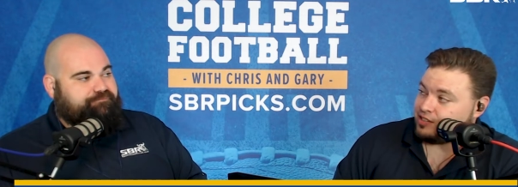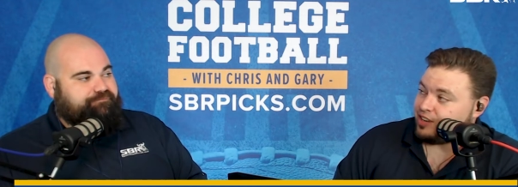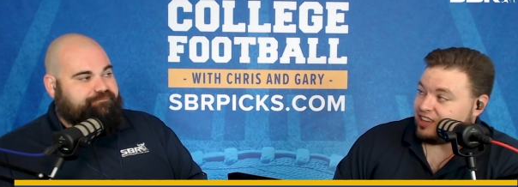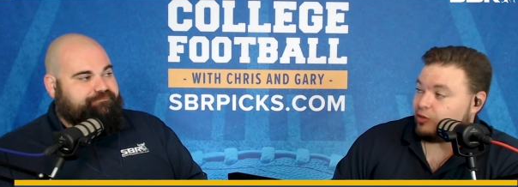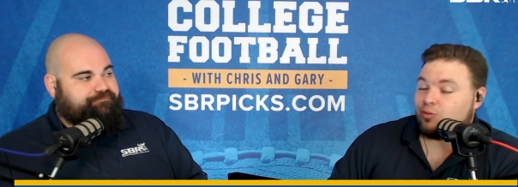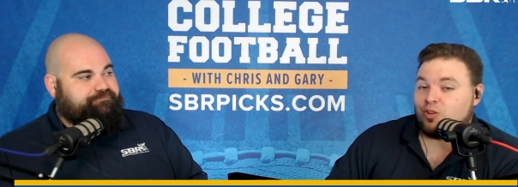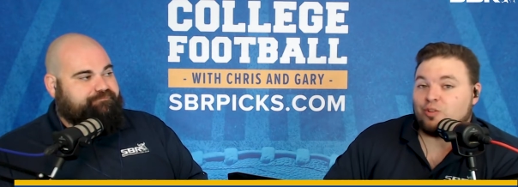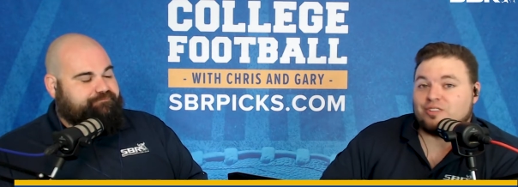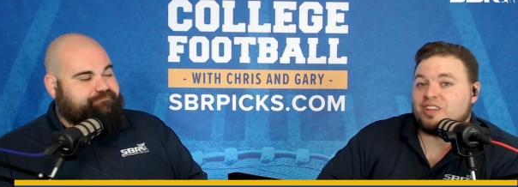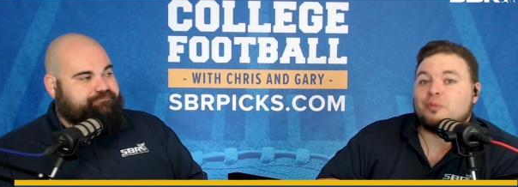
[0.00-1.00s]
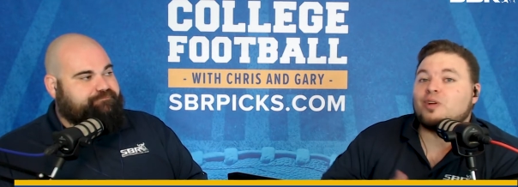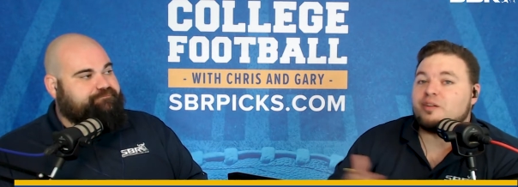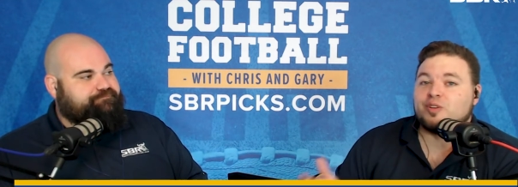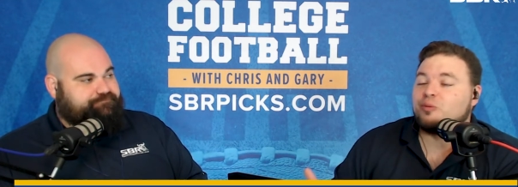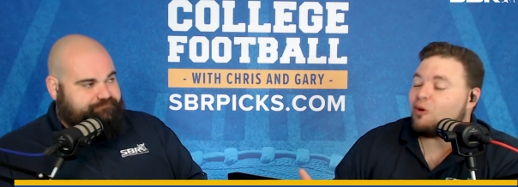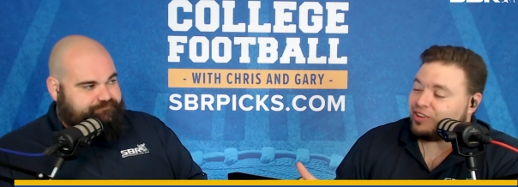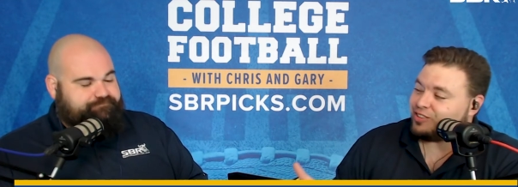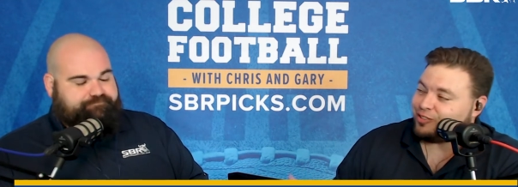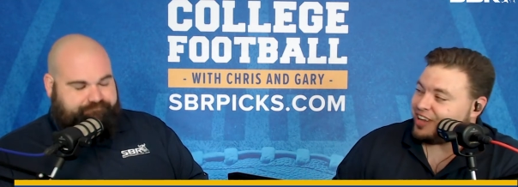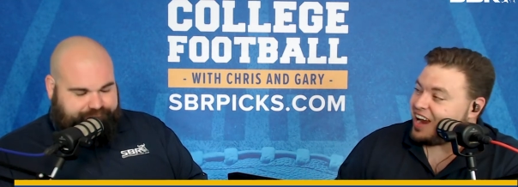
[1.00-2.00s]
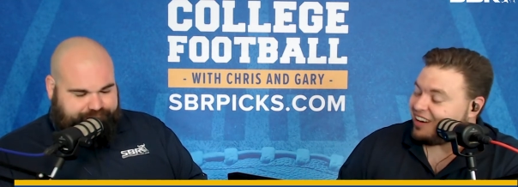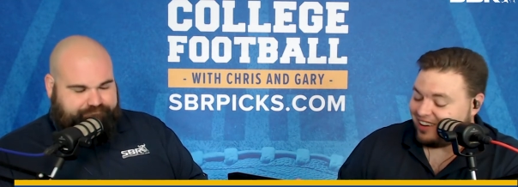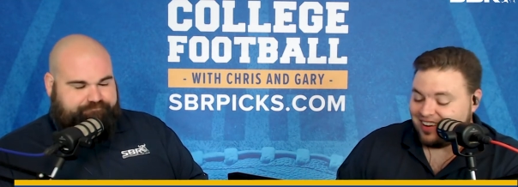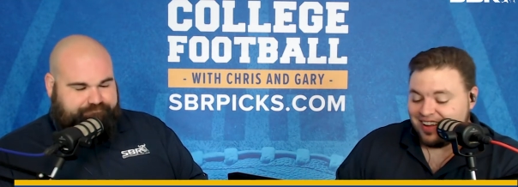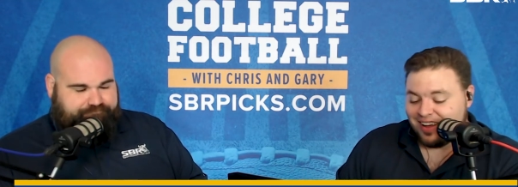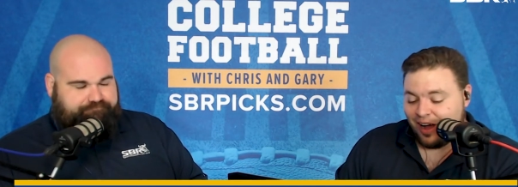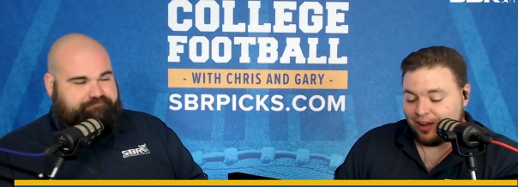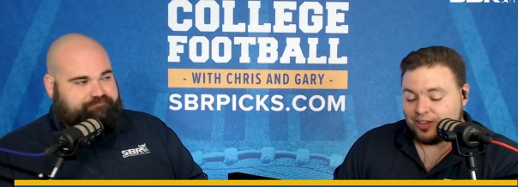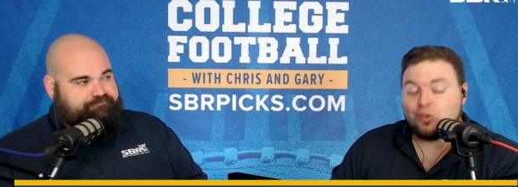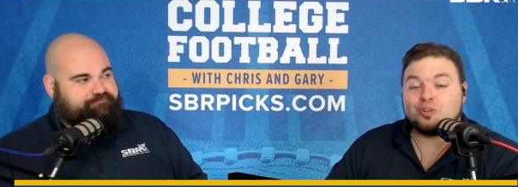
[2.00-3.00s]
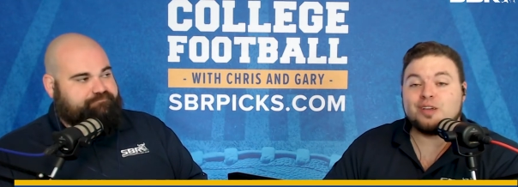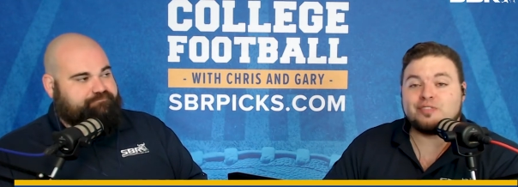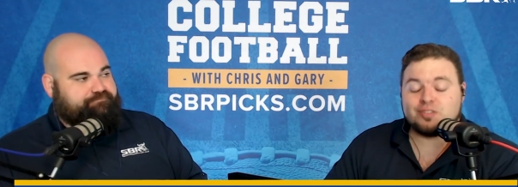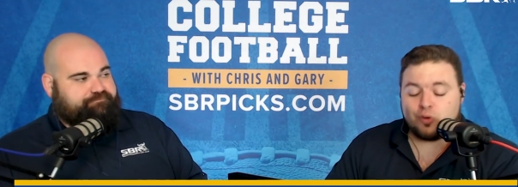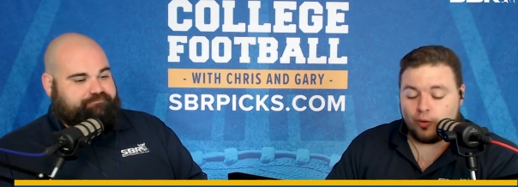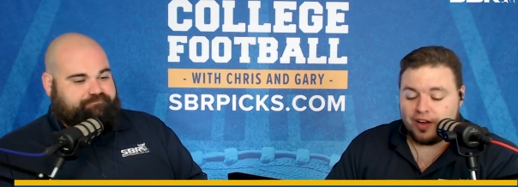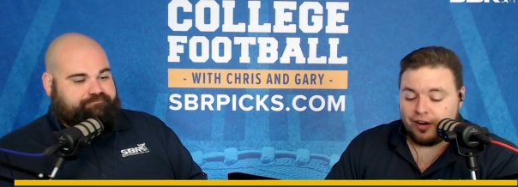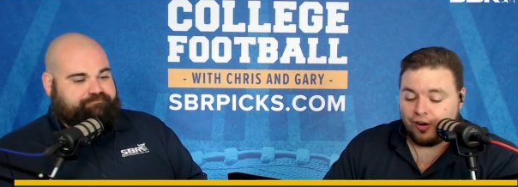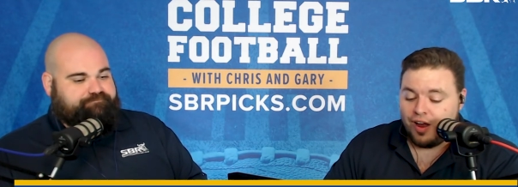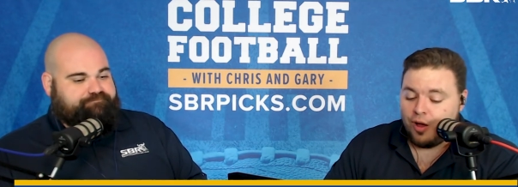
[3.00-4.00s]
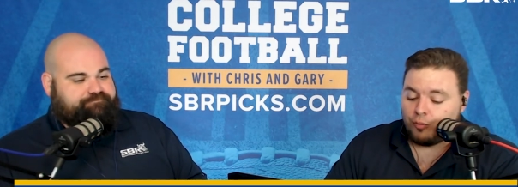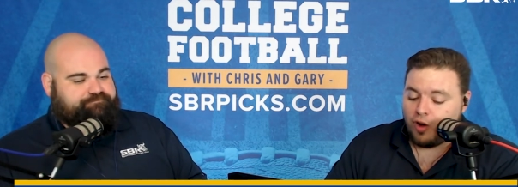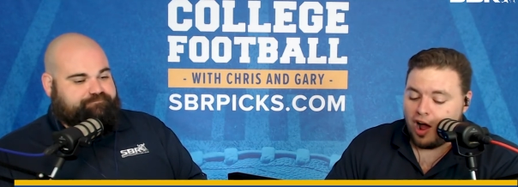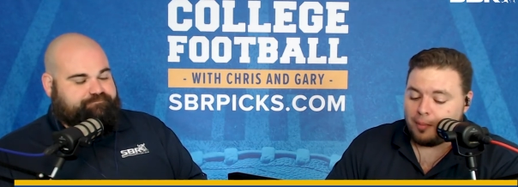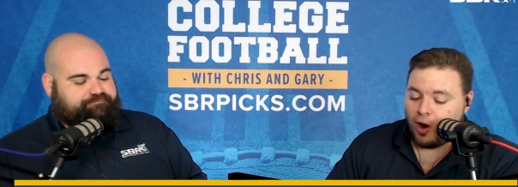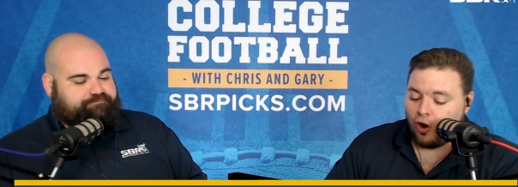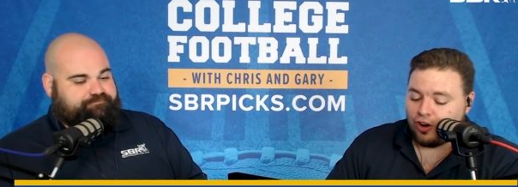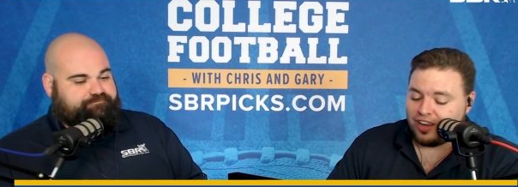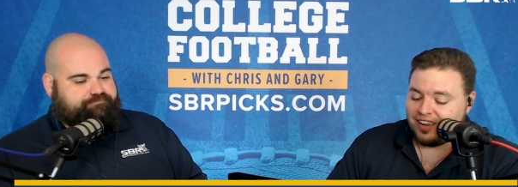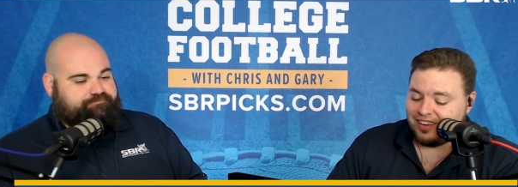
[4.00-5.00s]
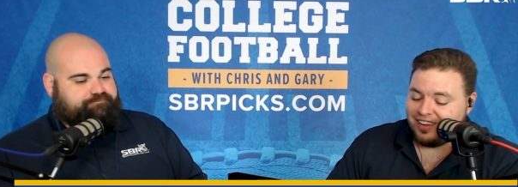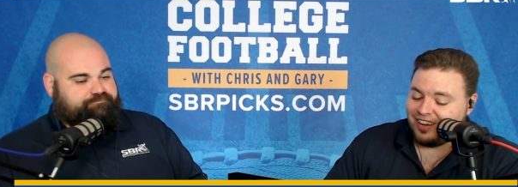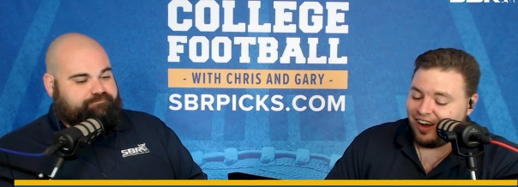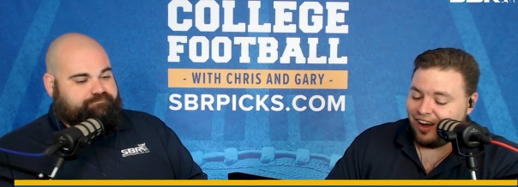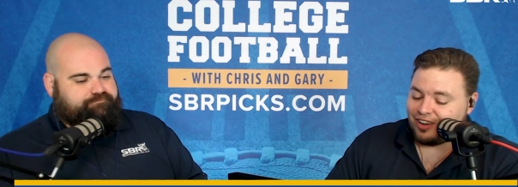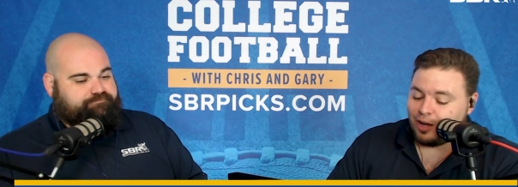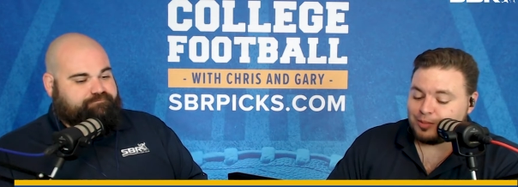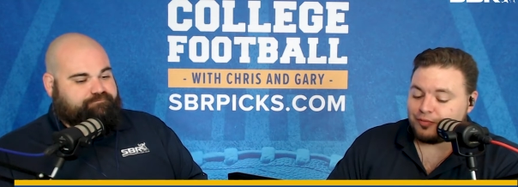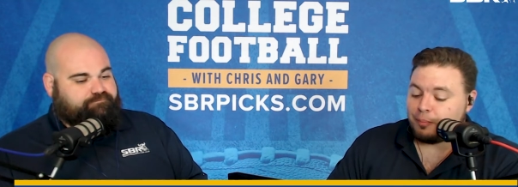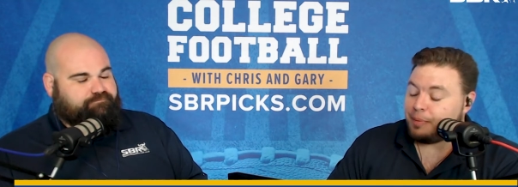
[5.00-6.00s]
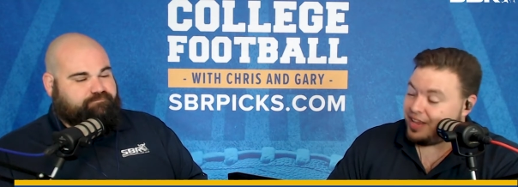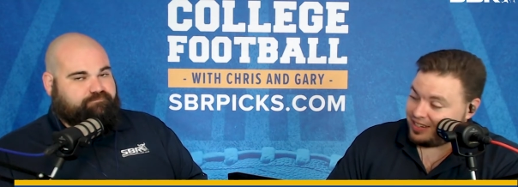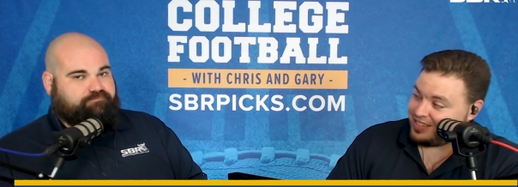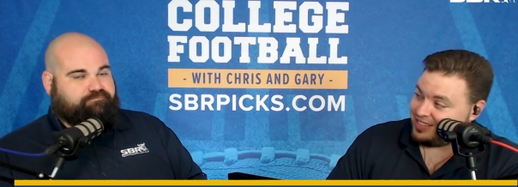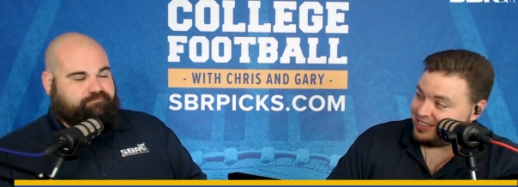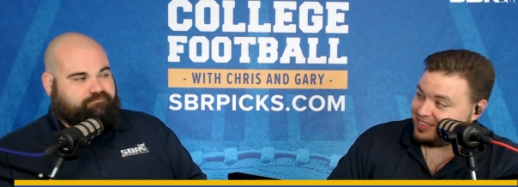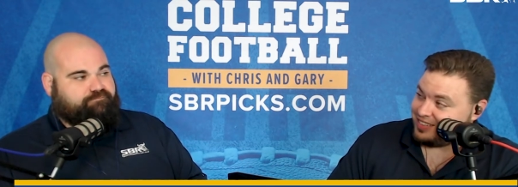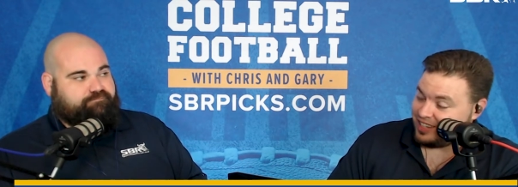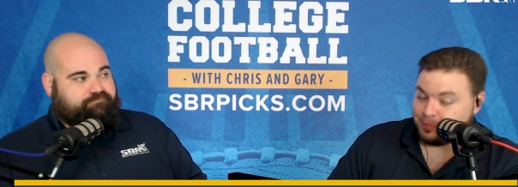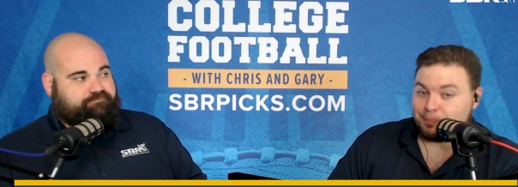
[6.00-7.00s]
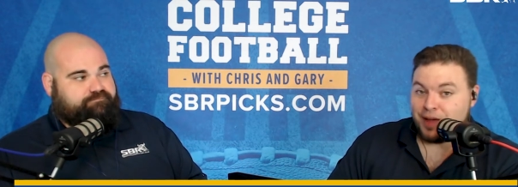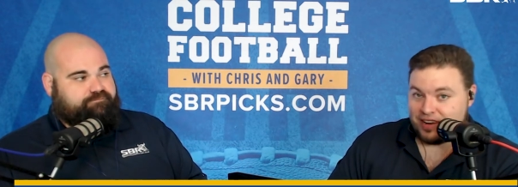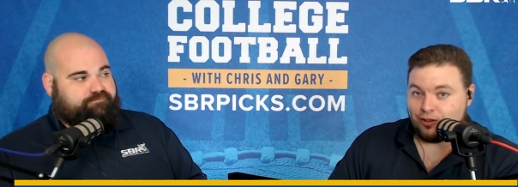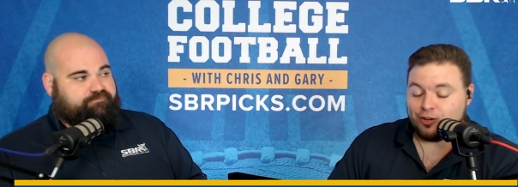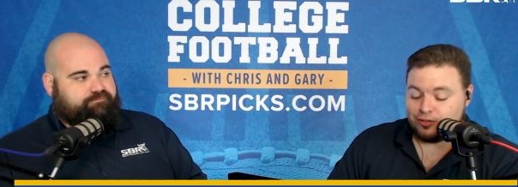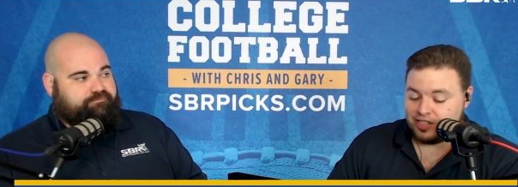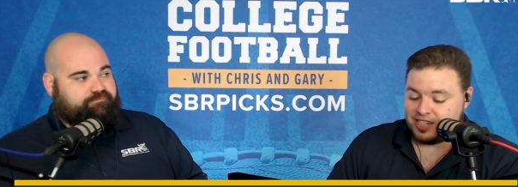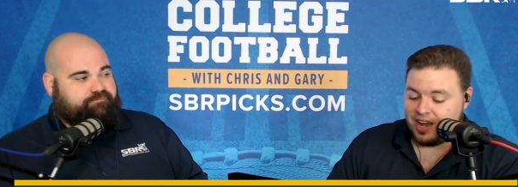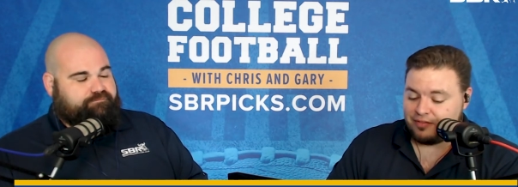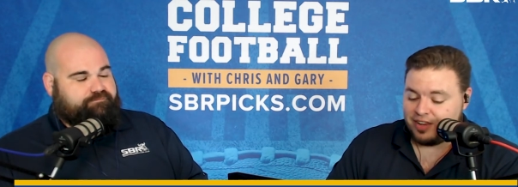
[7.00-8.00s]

Speaker 1: Like, you could get whatever you wanted through the air. New defensive coordinator, Rob Harley, comes from Pitt. That's Pat Narduzzi's staff.